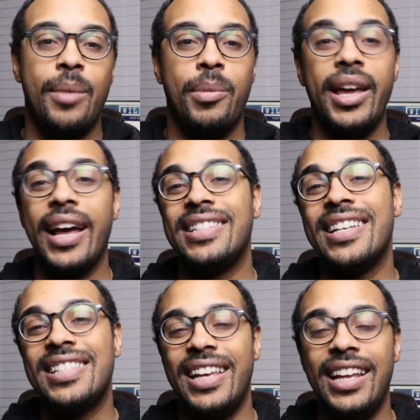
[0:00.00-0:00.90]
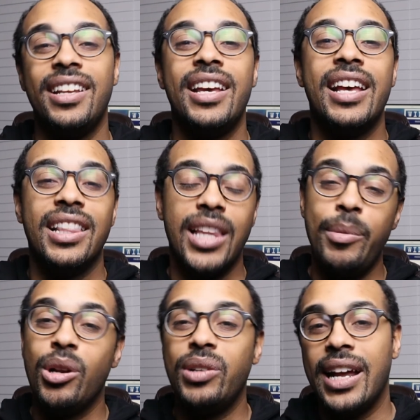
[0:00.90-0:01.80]
But yeah, guys, that's it. Let
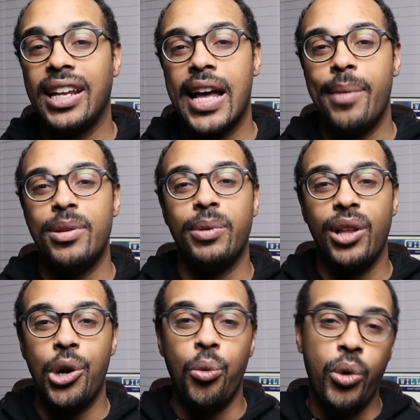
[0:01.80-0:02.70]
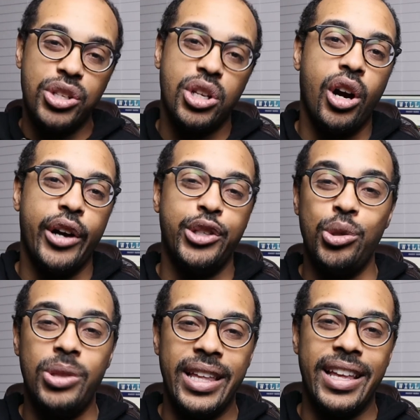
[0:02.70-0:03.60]
me know down in the comments below which card
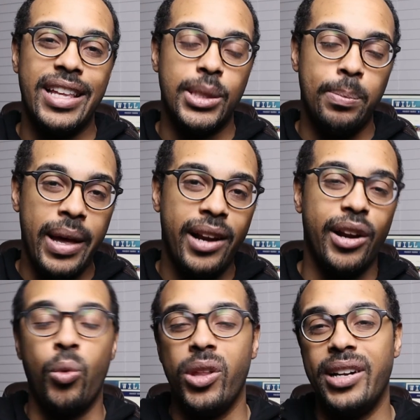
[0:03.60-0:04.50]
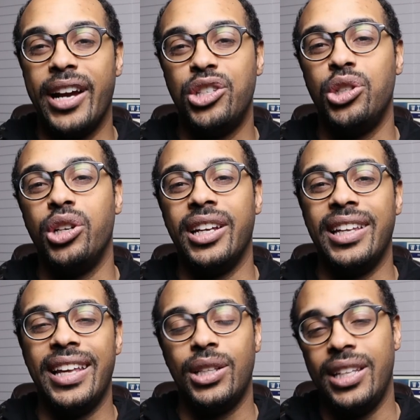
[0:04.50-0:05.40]
you think is better and whether or not you're gonna
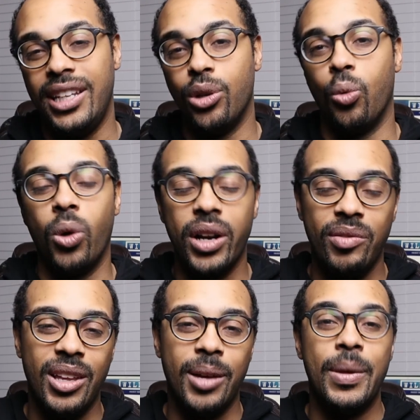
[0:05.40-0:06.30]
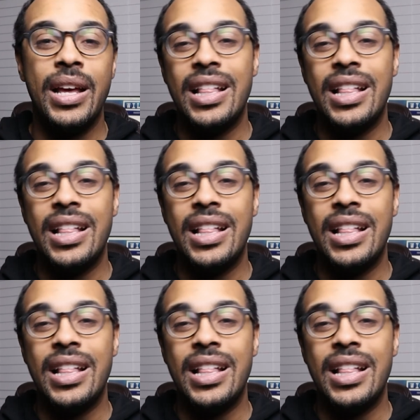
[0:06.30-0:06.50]
get either one of them.